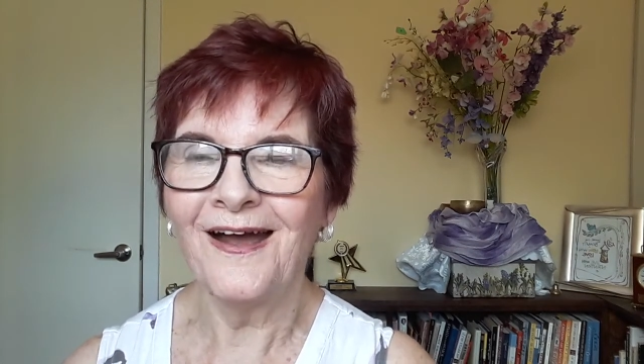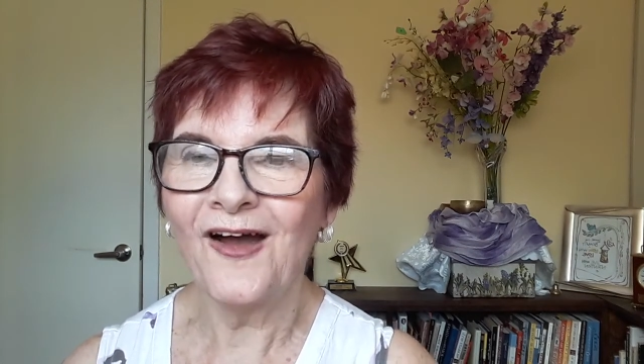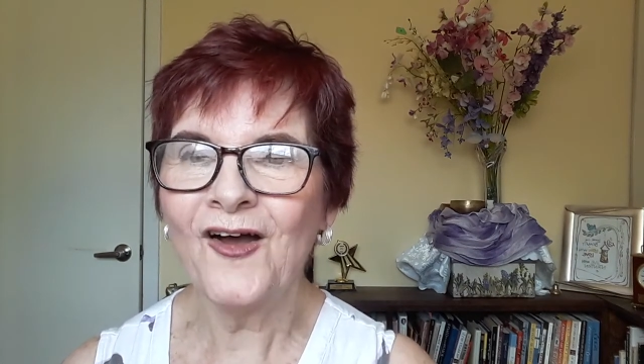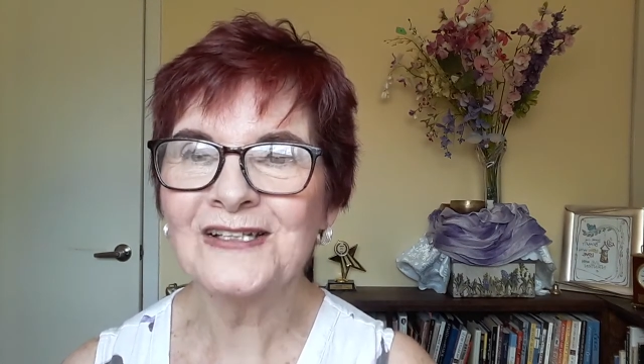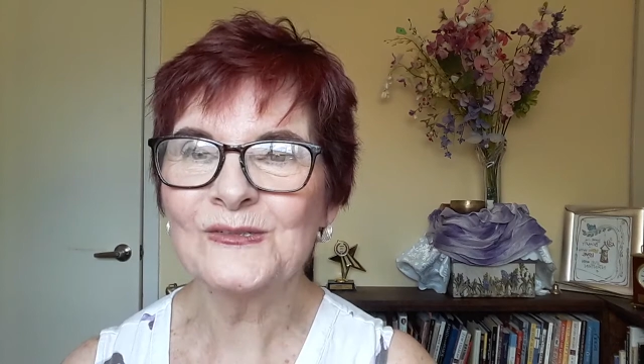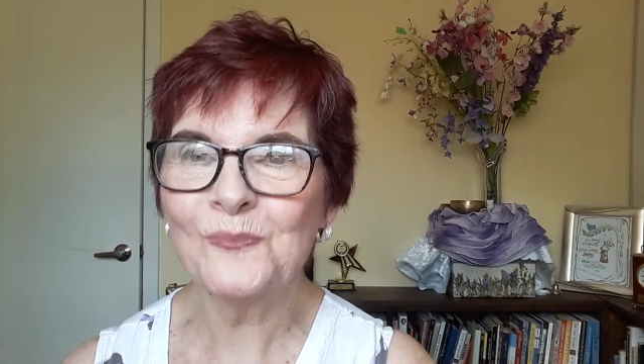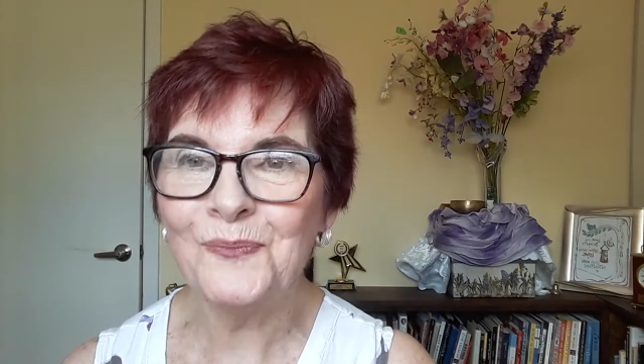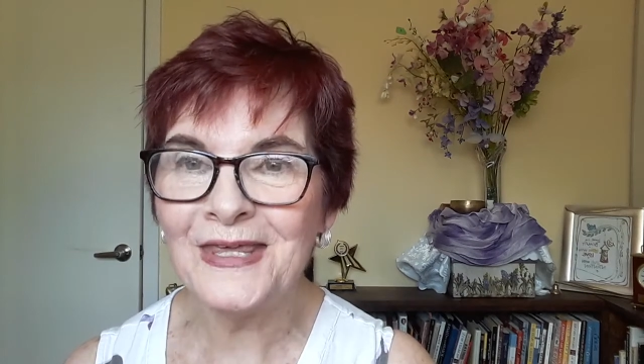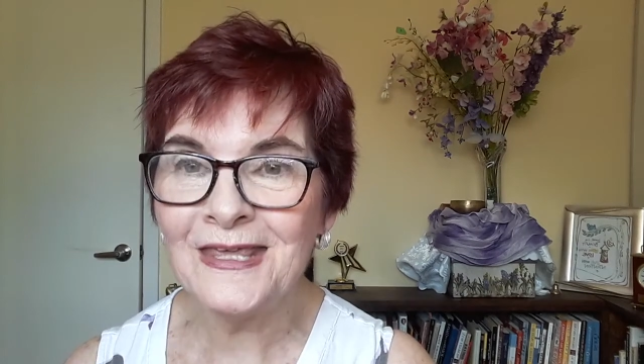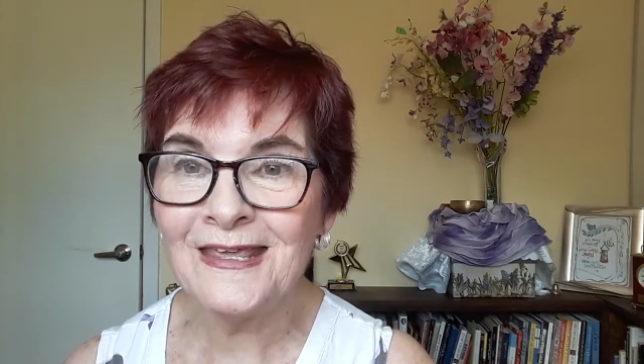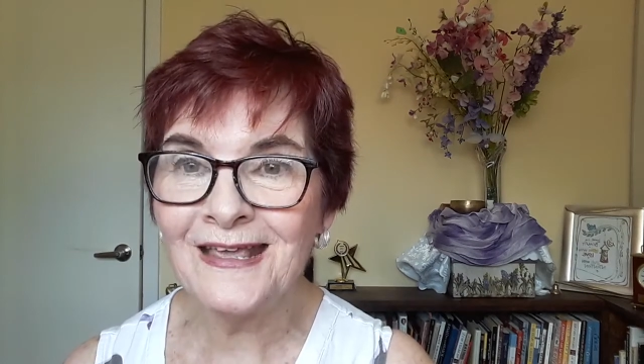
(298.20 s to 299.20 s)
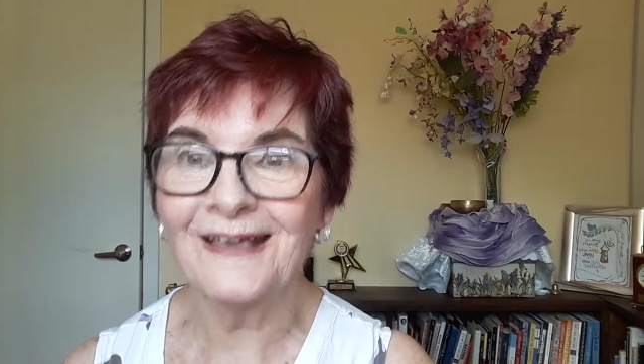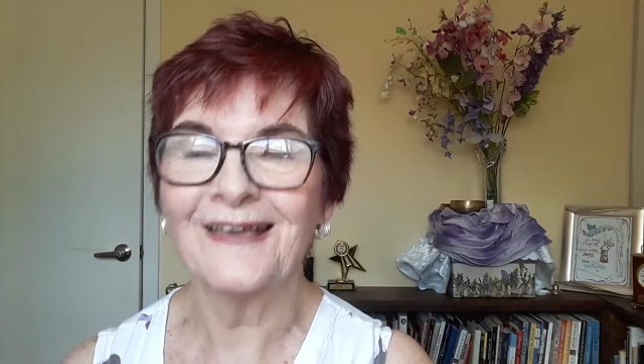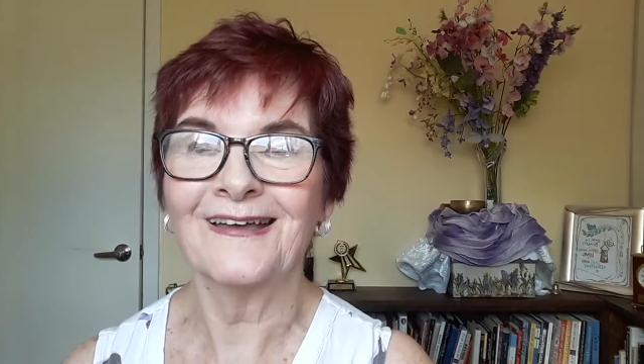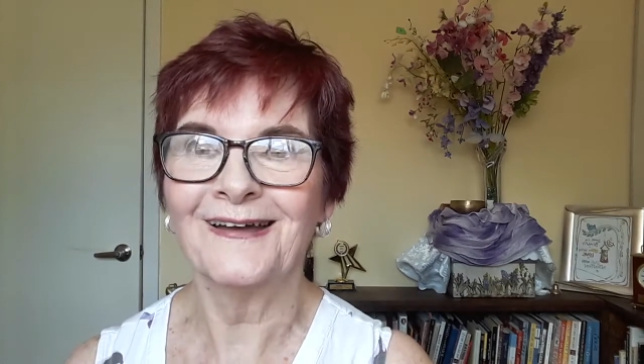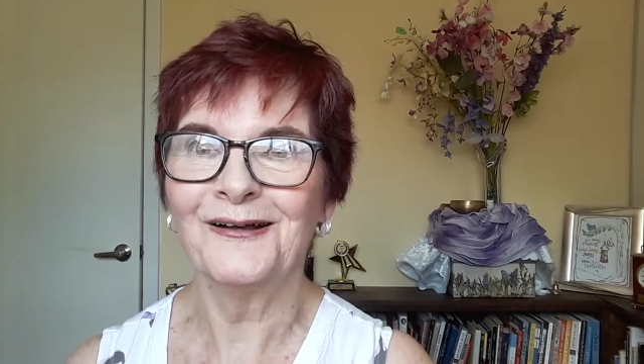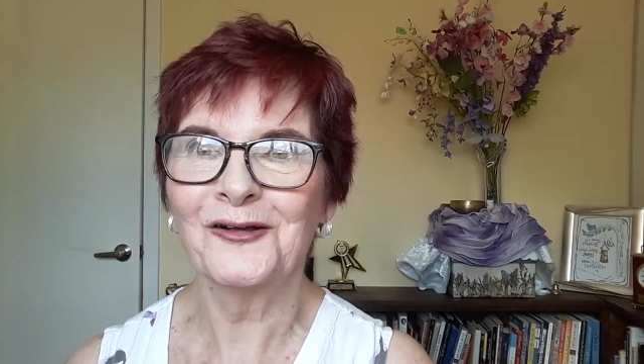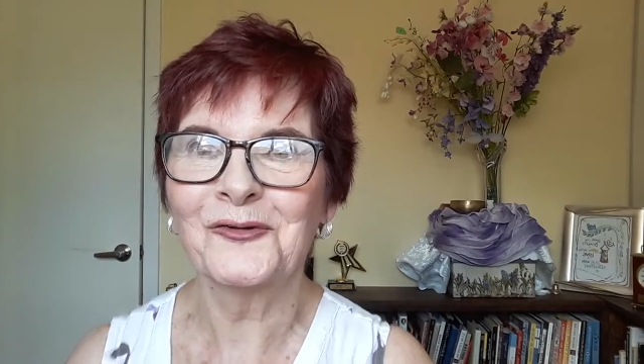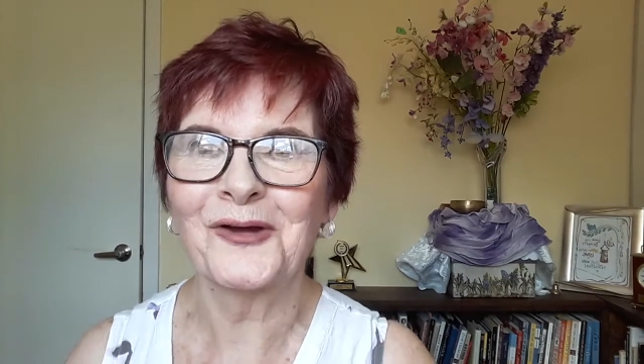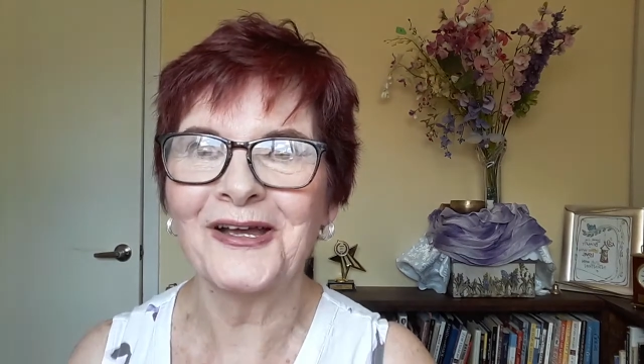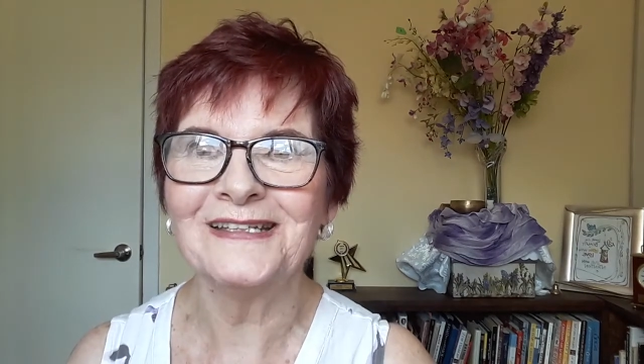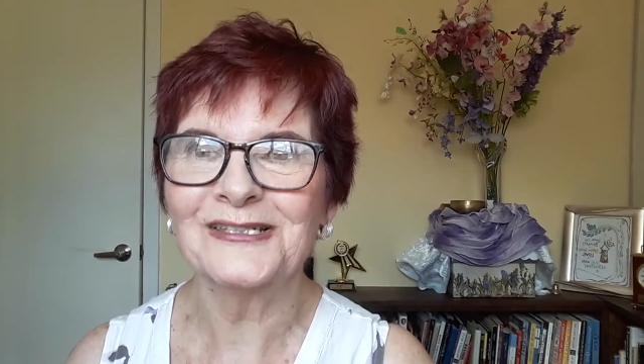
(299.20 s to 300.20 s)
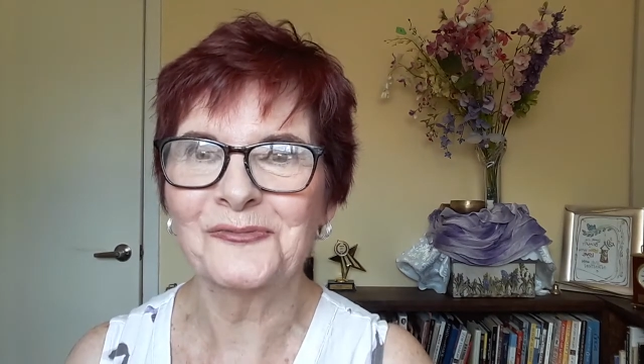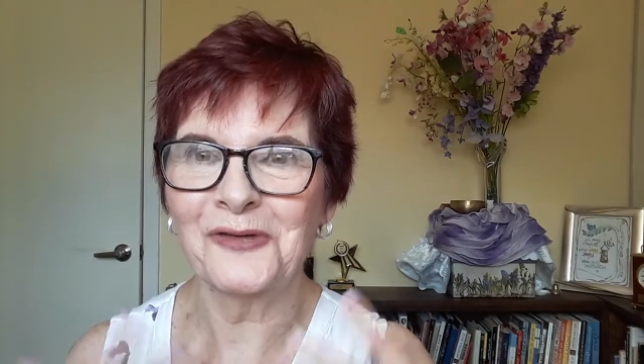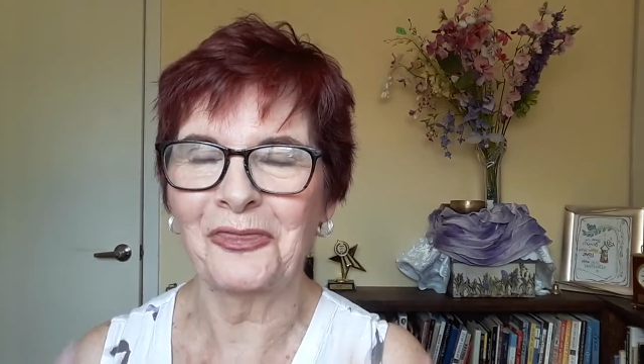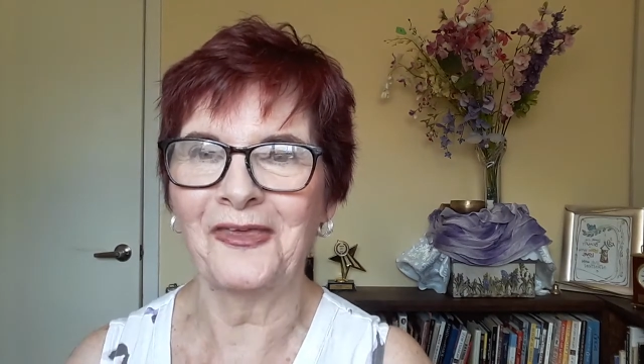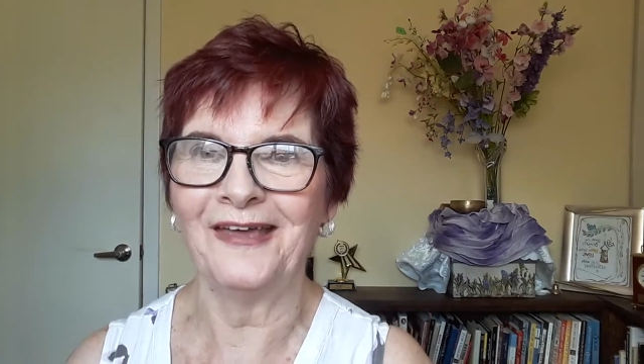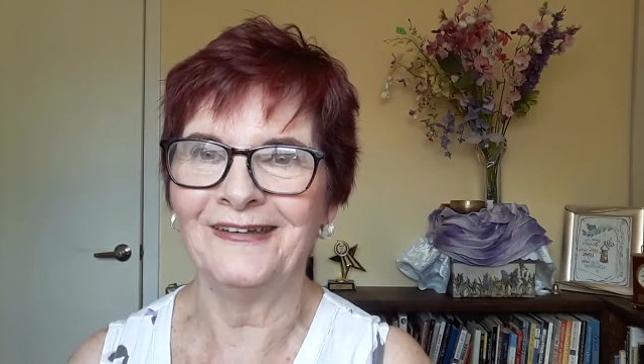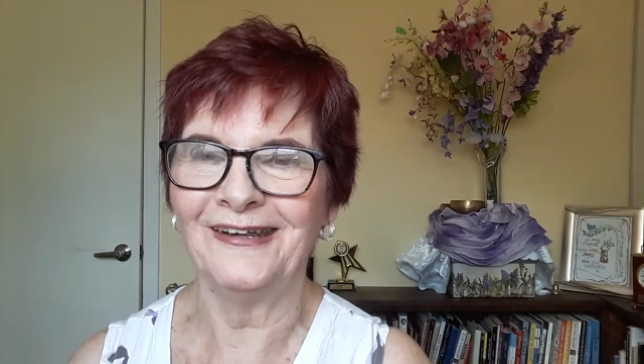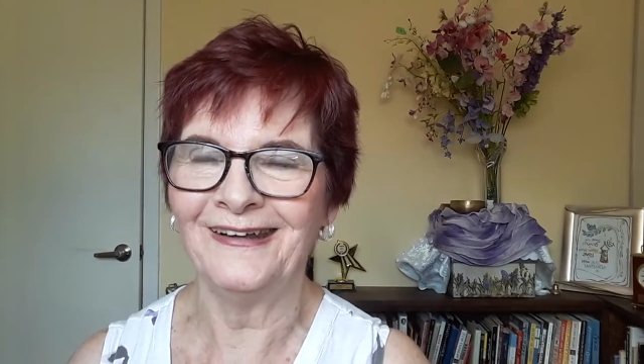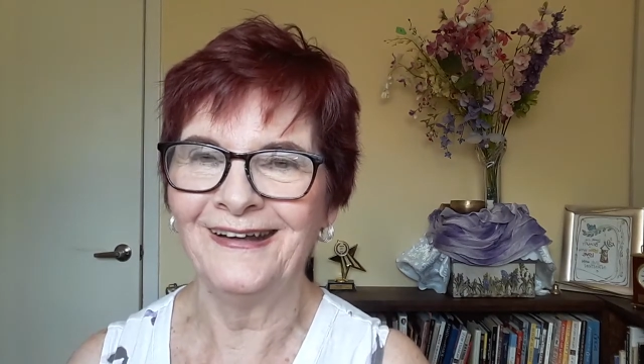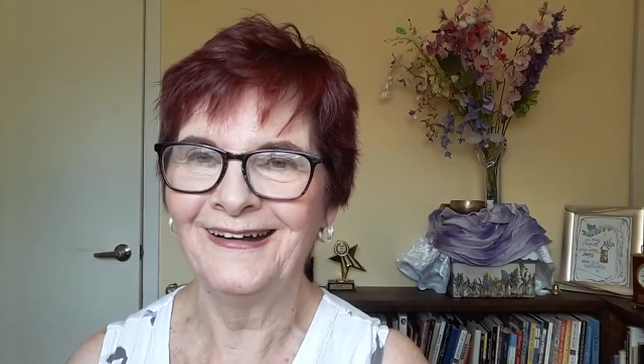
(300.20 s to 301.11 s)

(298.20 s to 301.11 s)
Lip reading: us being Christ within,